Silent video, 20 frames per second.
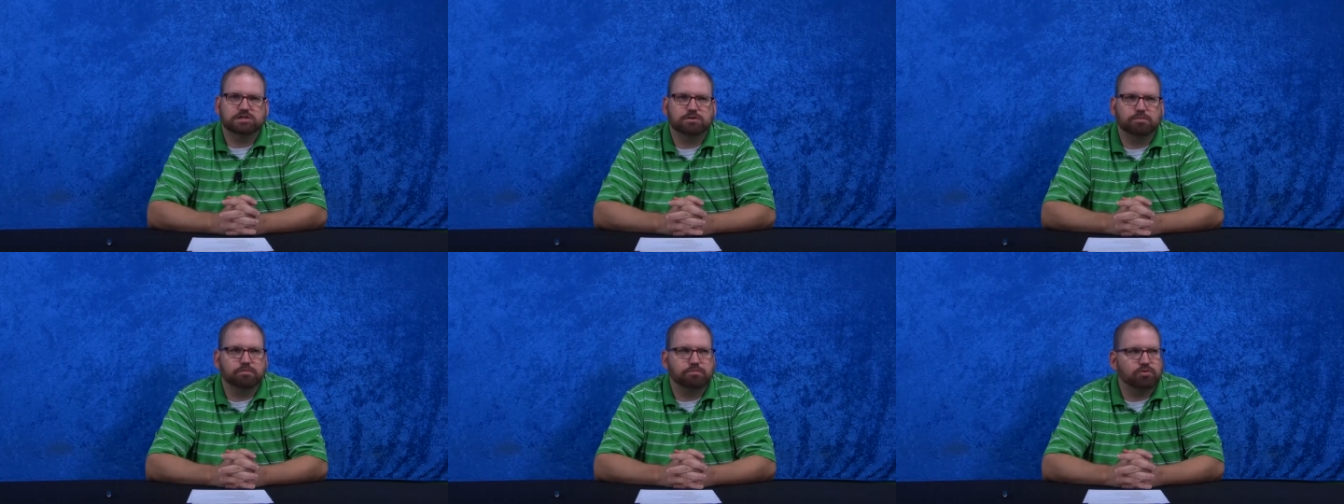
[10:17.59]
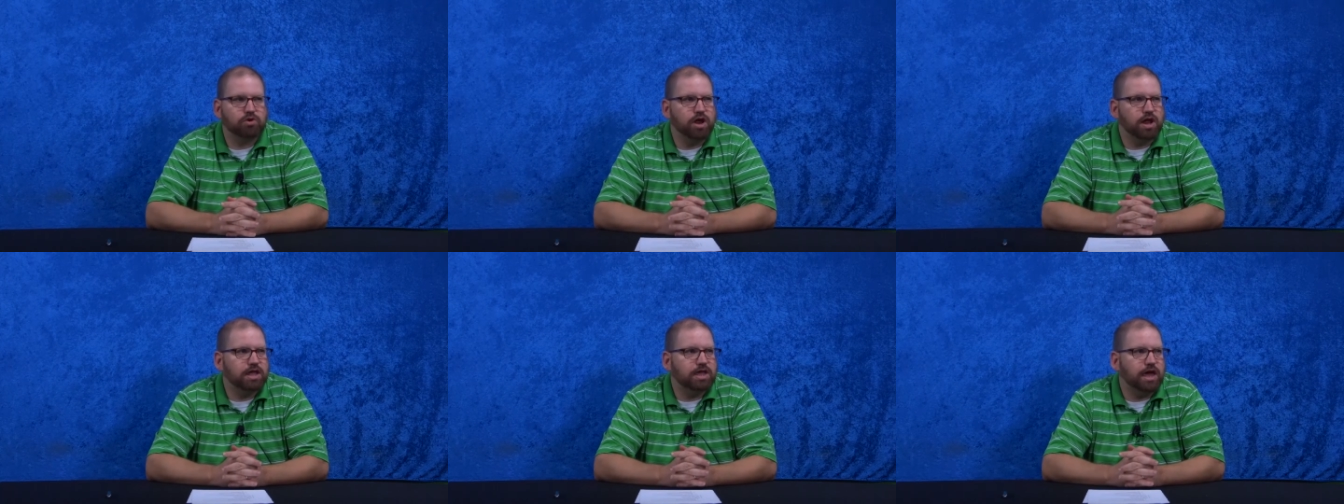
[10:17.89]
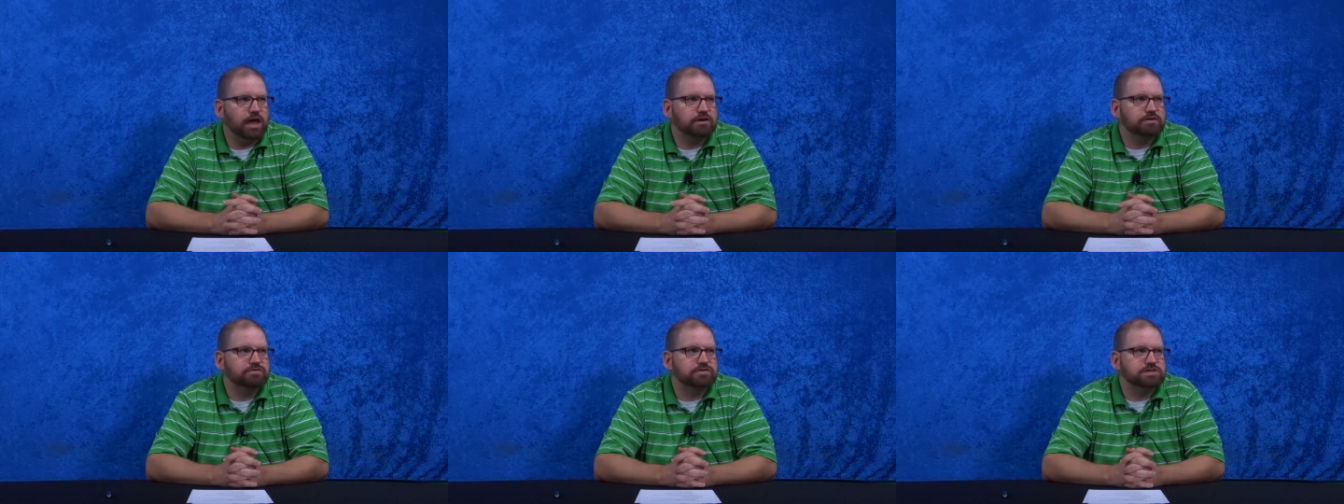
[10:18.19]
to break
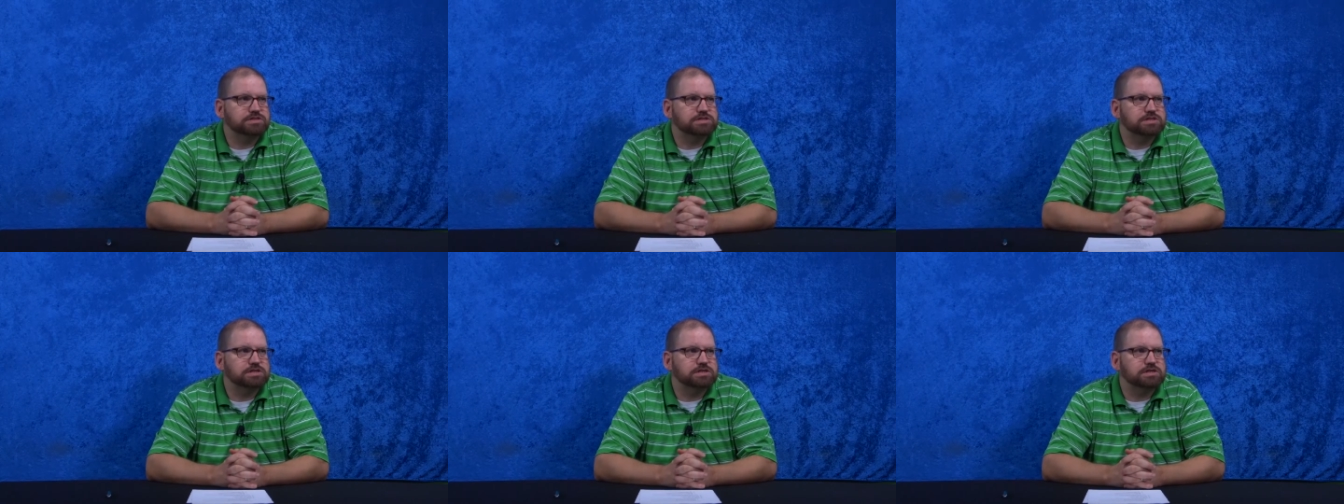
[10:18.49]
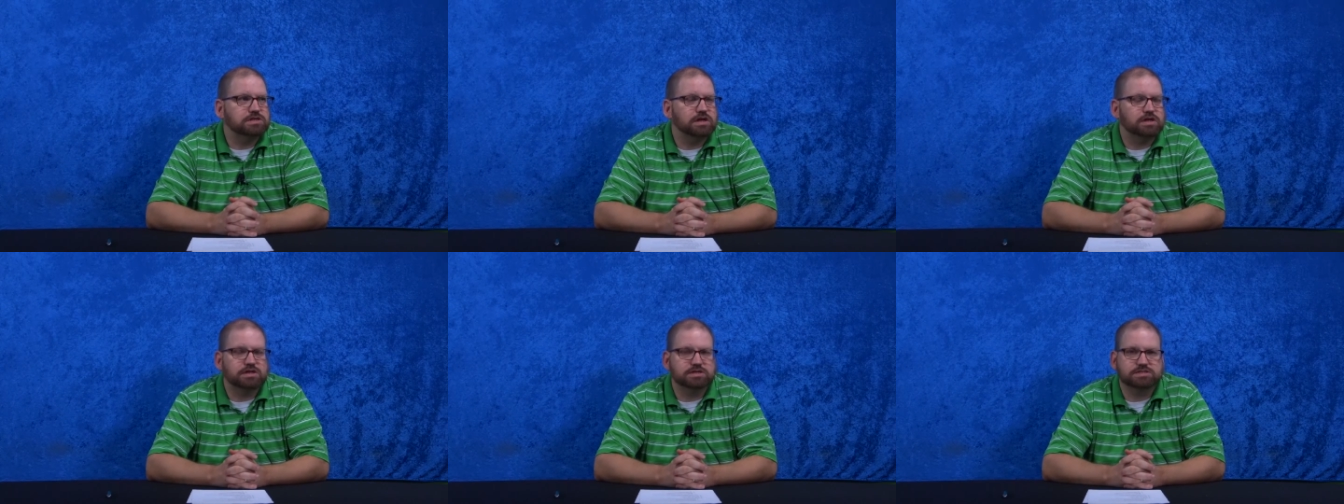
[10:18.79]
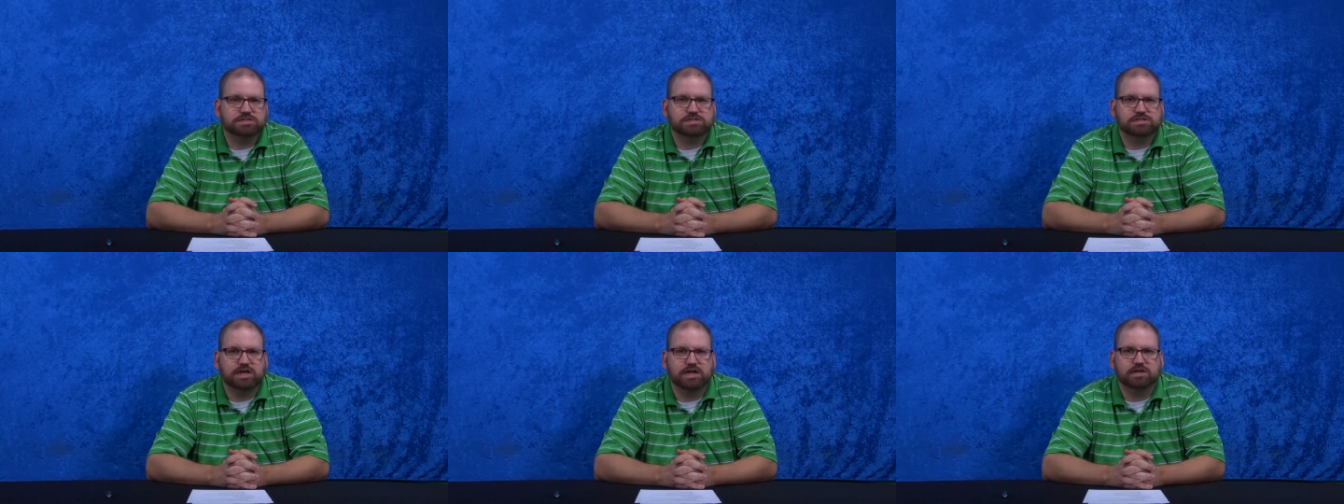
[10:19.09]
out of the city and to
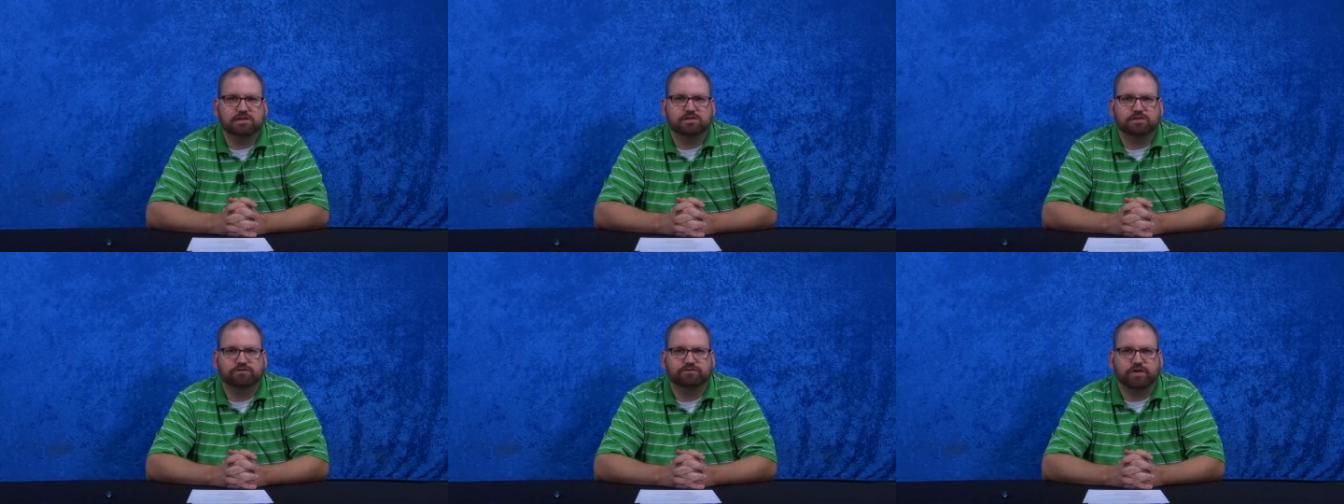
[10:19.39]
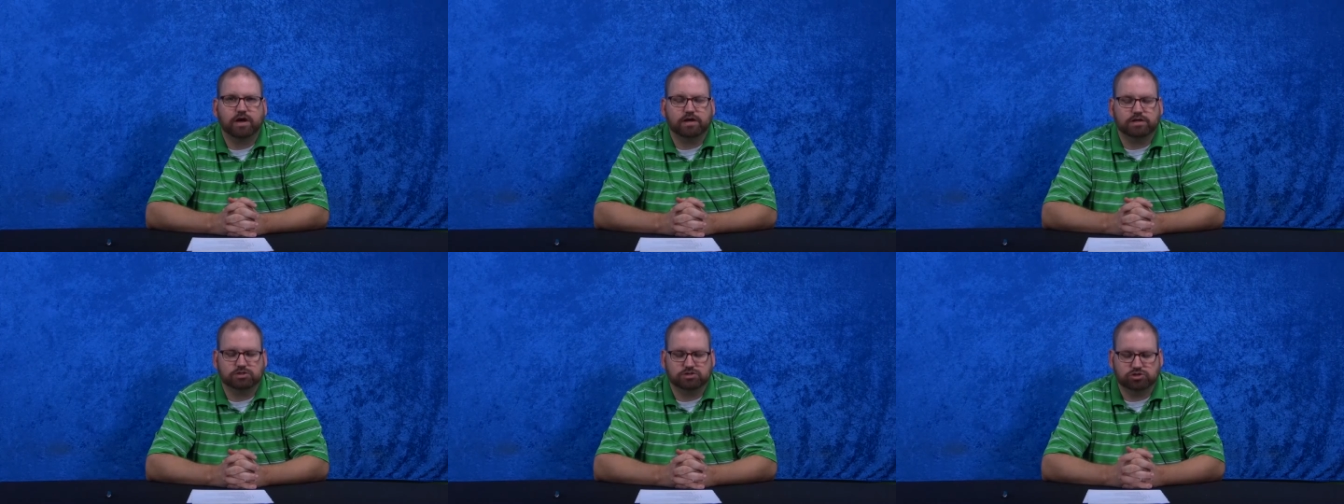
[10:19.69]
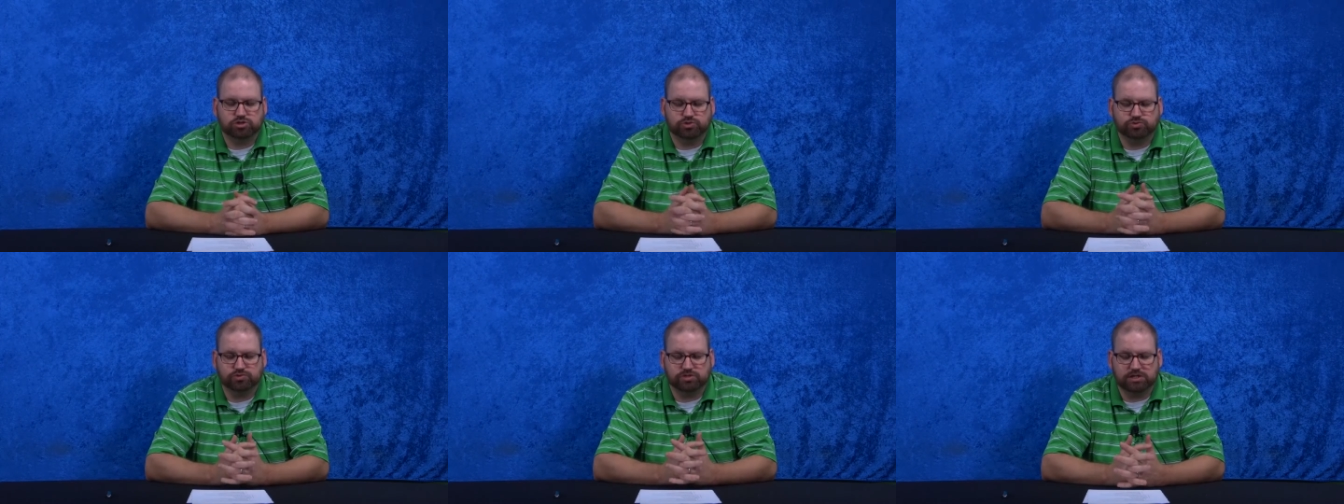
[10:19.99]
take the fight
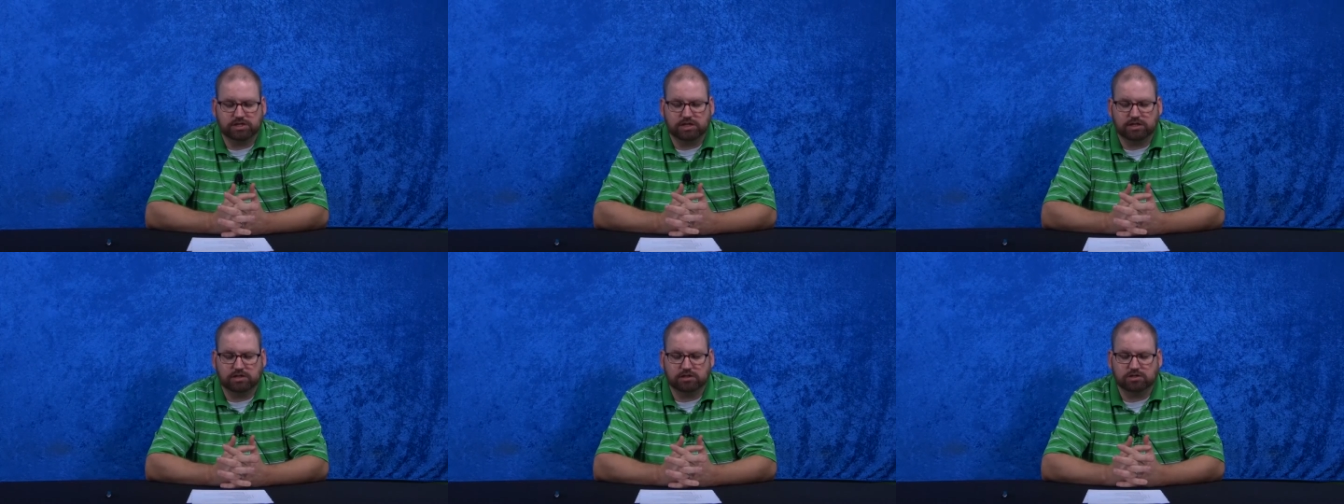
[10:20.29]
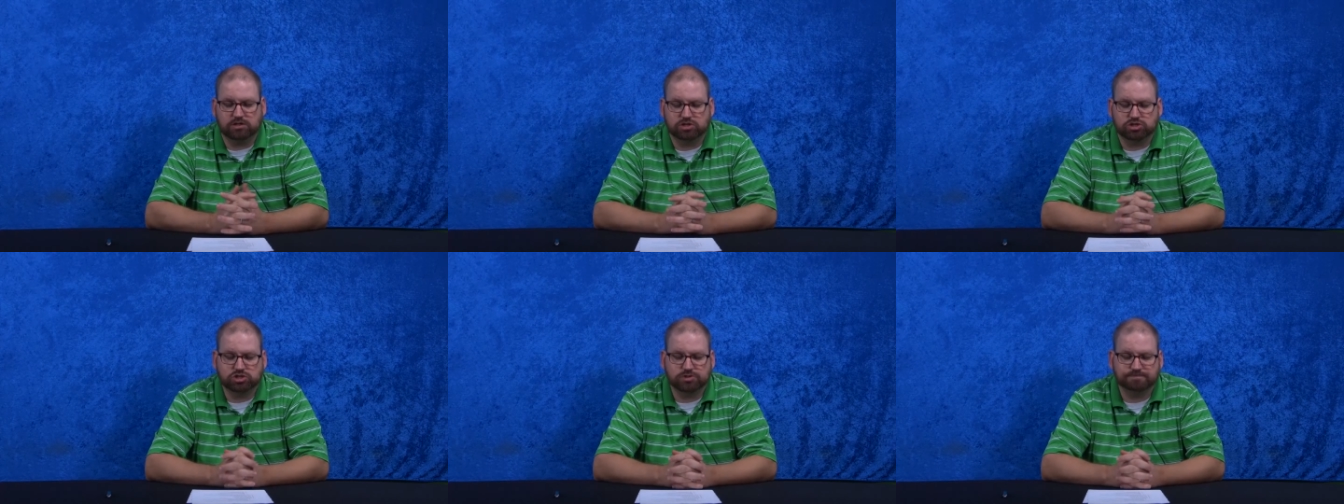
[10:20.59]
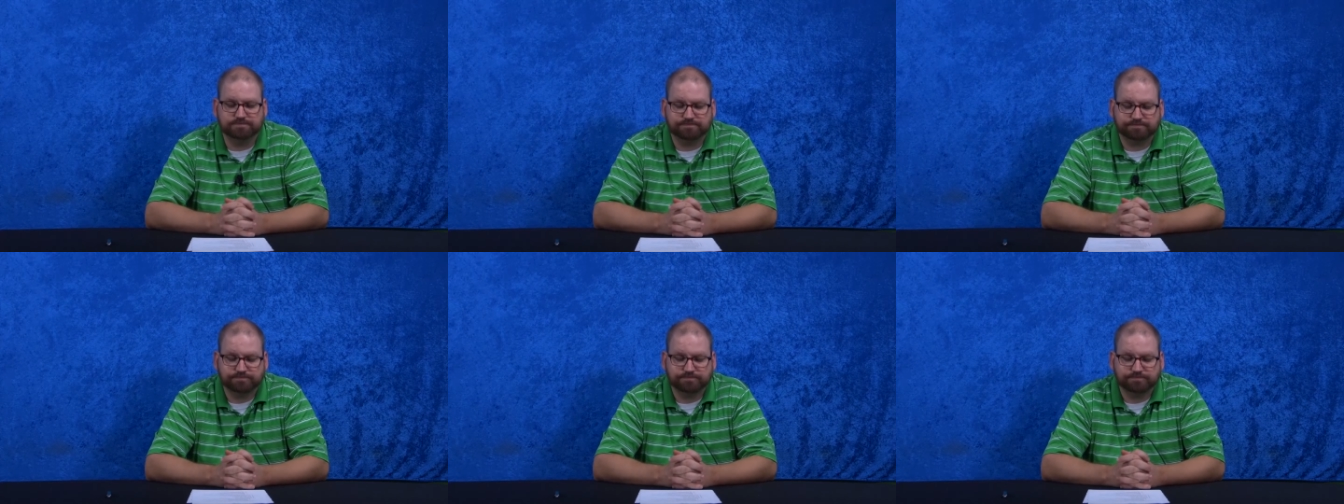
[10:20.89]
to the English.